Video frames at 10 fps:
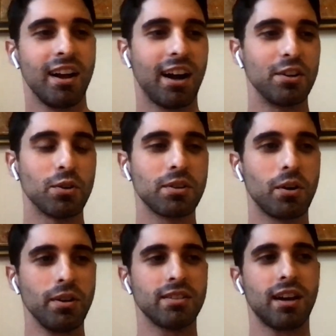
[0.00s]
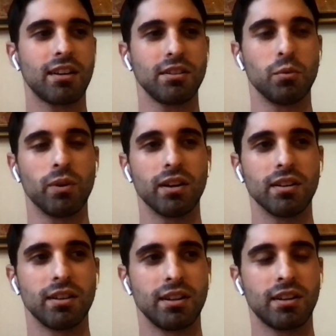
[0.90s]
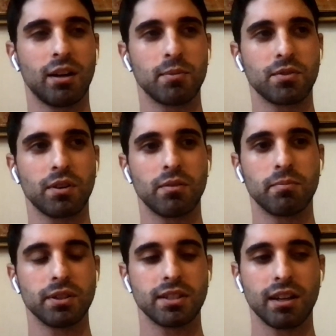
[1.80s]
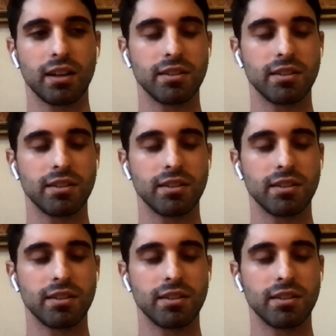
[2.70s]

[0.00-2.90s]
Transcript: I don't know exactly where it comes from per se.